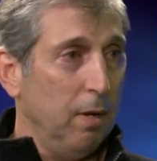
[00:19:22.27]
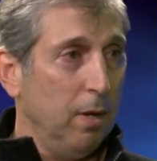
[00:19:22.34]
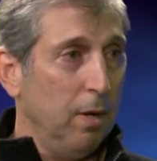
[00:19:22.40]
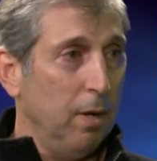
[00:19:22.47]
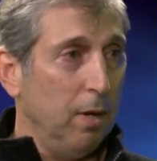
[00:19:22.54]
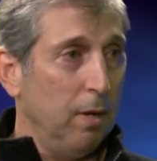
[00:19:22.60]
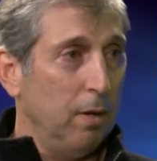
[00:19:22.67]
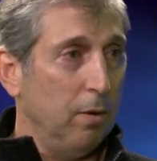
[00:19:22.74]

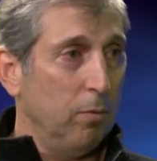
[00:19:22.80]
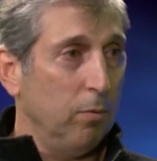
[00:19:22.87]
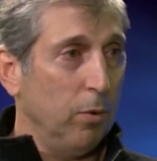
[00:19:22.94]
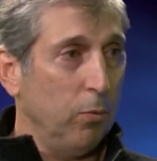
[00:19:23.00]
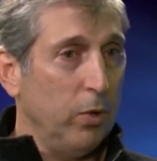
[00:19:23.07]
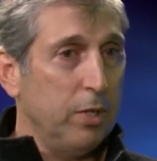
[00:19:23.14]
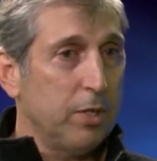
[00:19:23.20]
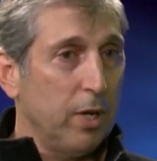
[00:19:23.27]
And
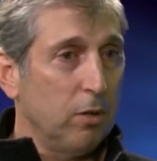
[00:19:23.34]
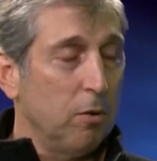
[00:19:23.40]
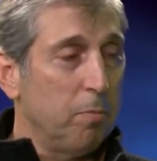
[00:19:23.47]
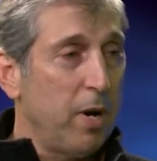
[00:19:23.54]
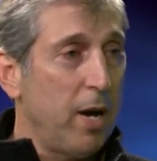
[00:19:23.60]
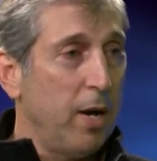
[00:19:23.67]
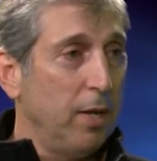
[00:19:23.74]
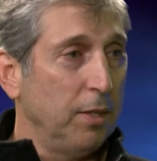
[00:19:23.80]
when we said
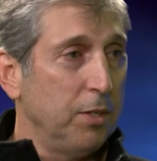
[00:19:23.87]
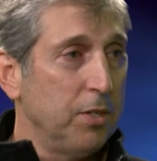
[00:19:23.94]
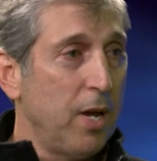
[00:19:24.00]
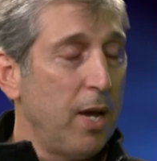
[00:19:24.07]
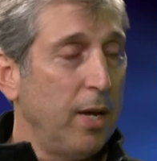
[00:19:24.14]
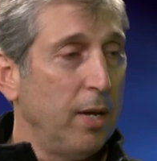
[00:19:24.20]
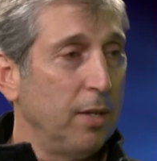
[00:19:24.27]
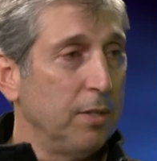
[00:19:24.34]
goodbye at the
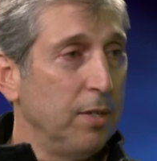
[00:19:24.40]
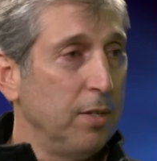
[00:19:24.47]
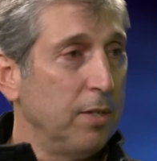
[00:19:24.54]
Giants,